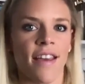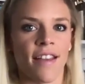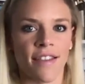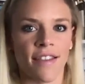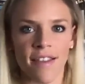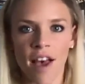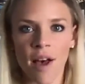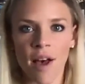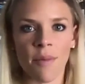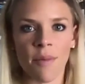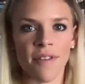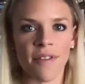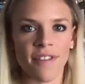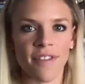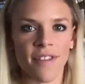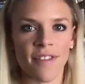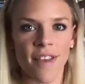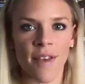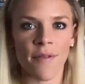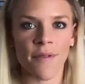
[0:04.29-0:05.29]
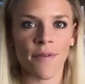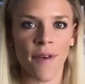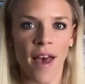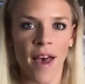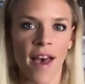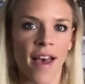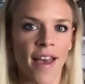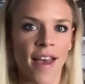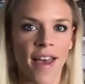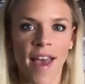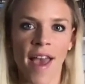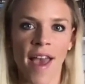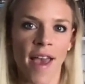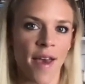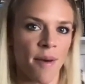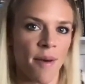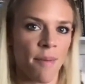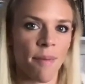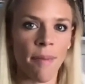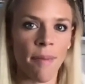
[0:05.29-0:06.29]
It's almost as if I
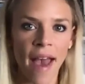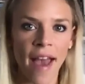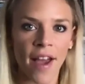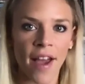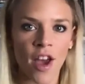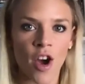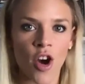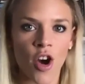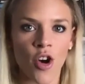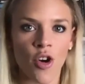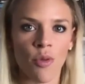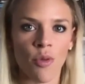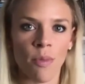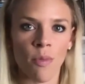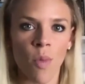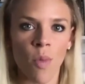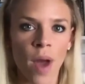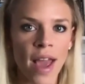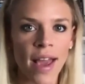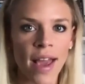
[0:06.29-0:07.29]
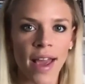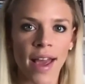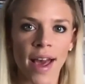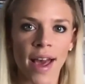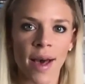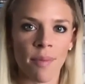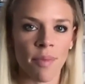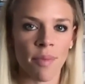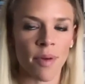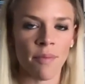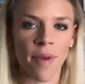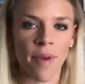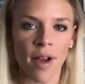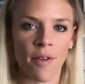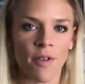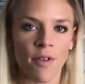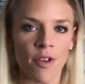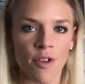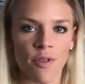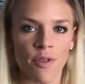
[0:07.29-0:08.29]
am back home, waking up in my
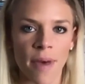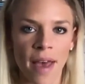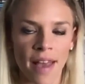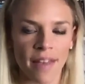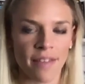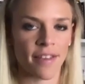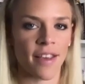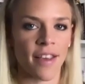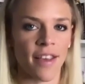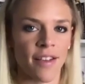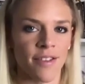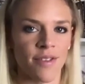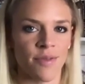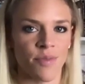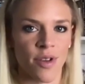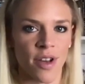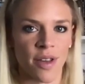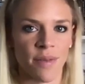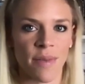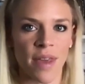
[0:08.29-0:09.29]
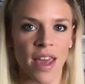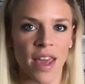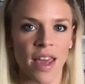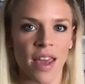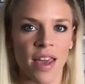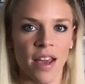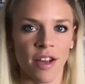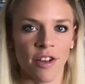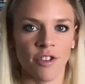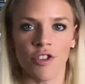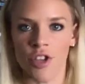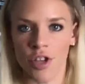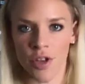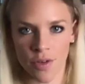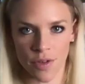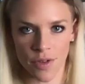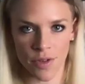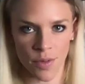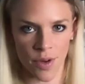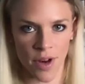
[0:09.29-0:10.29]
room, asking you to bring me
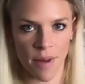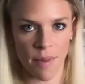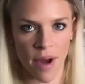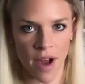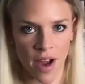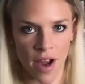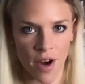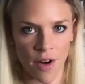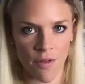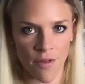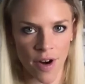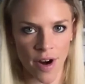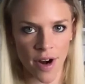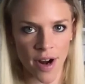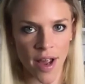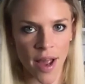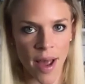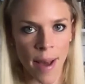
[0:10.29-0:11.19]
juice when I'm hungover.